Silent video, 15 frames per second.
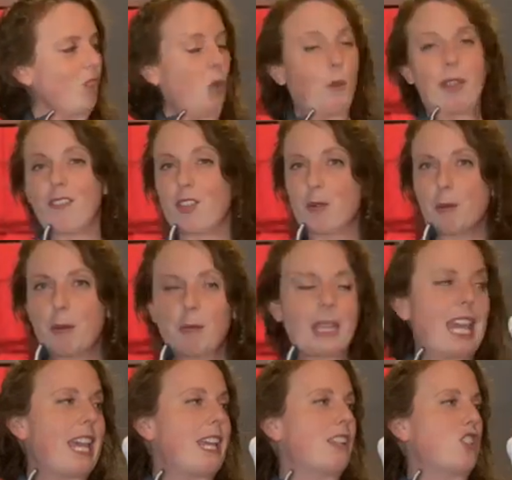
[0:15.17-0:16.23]
we have the rib
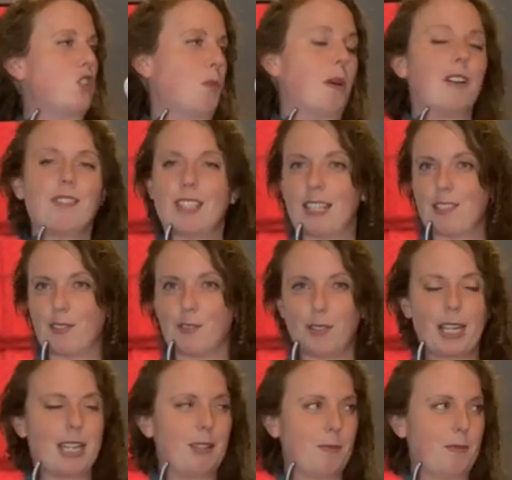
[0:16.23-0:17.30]
cage, twelve sets of
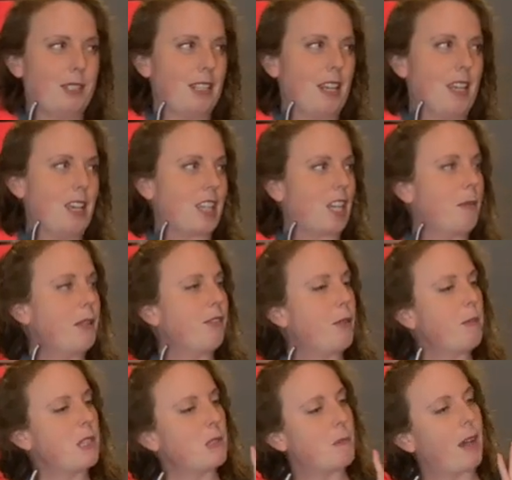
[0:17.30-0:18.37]
ribs coming from
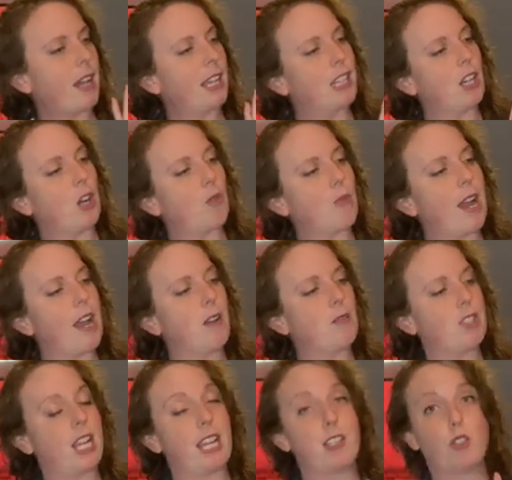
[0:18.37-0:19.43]
the spine
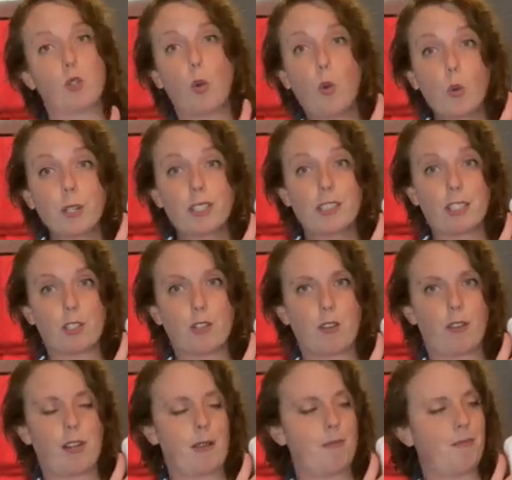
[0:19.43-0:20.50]
around and towards the
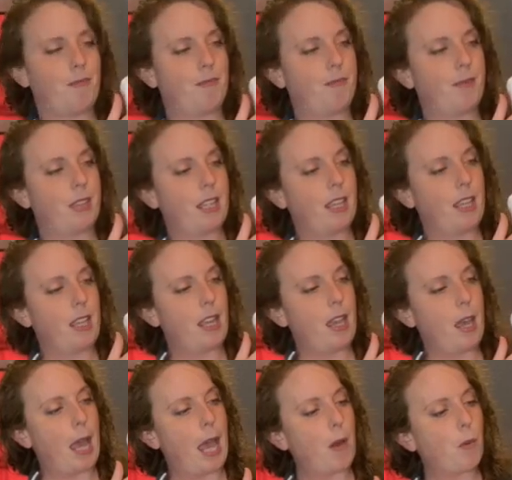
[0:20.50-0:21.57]
sternum.
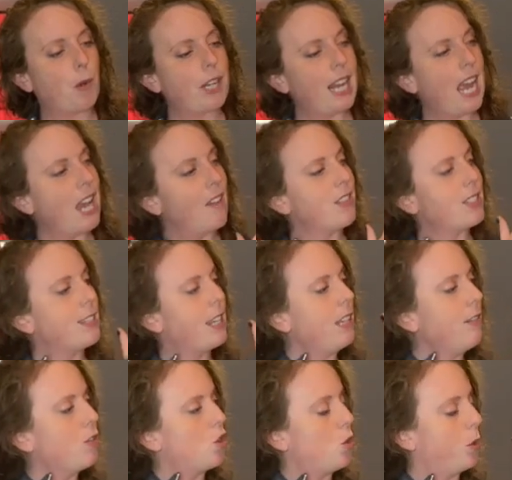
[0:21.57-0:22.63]
And we're gonna have a set
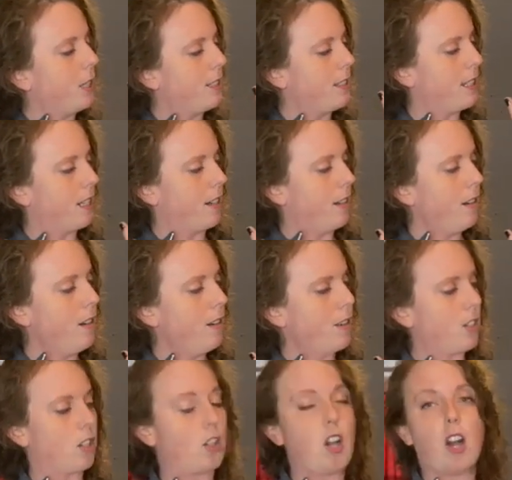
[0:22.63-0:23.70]
of joints here,
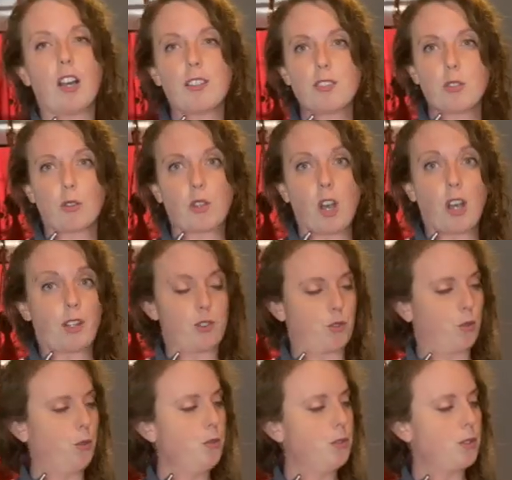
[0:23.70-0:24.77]
the costal
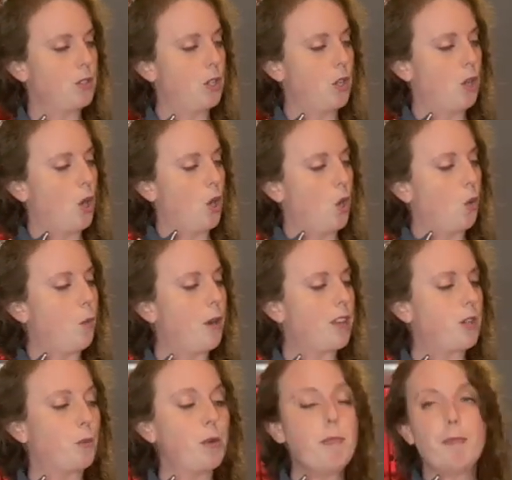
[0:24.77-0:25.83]
chondrals, where
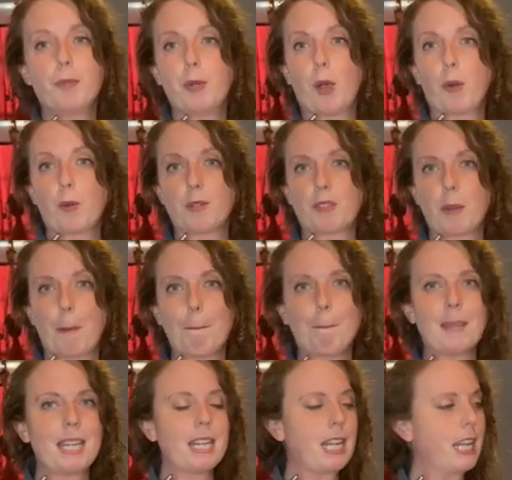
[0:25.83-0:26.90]
the rib bones
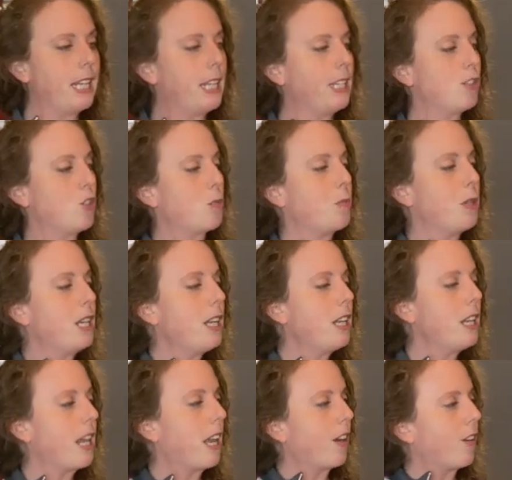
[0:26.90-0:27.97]
meet an
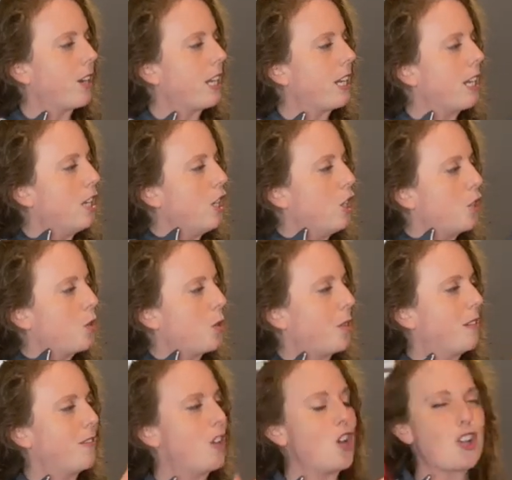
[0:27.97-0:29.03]
intermediary sort
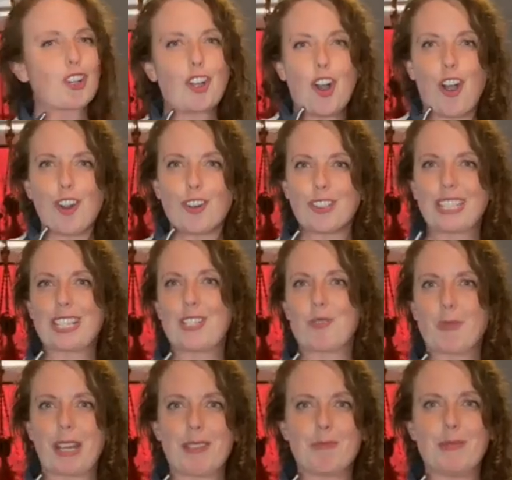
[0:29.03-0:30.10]
of cartilage
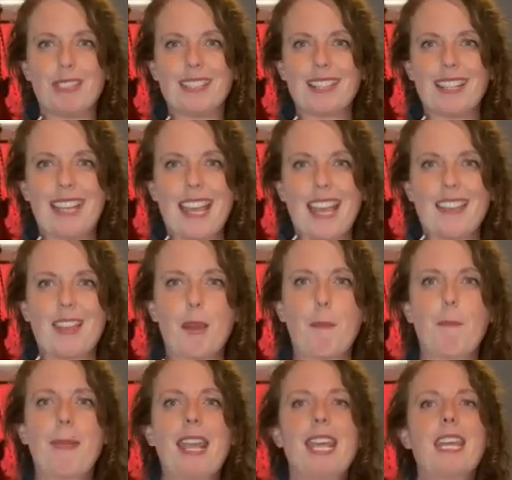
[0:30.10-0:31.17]
ribs that
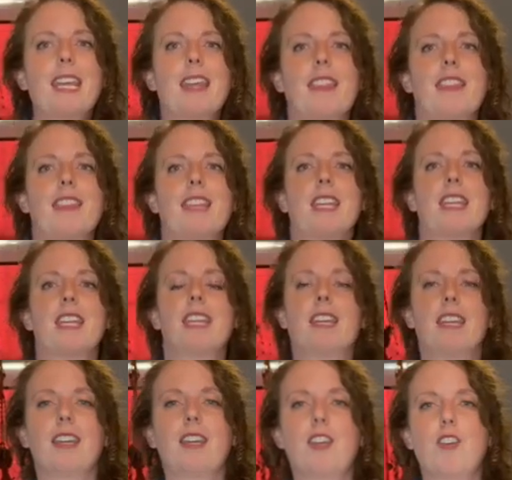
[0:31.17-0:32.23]
make
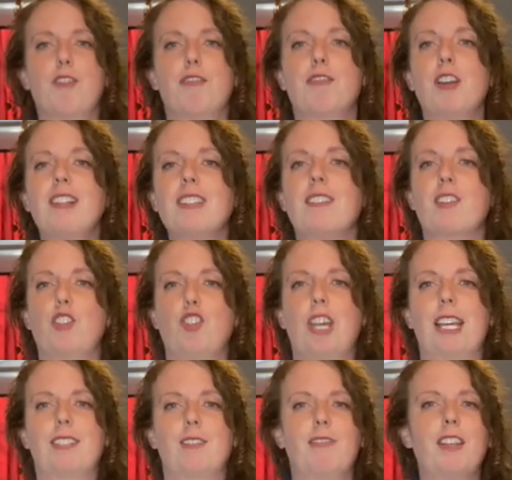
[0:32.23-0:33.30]
the front of the
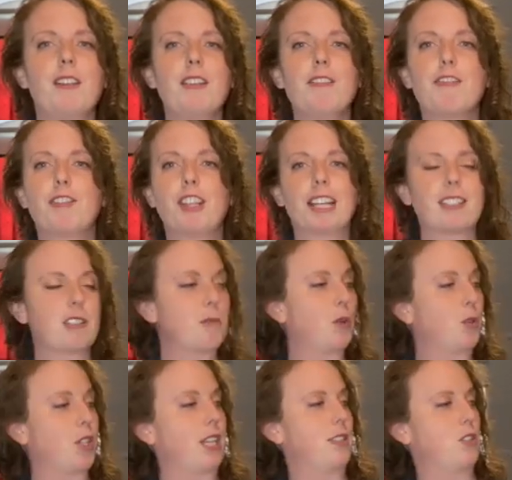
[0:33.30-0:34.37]
chest very
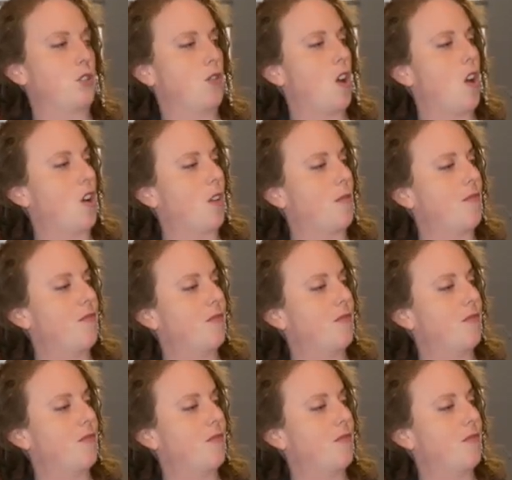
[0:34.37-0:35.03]
flexible yet strong.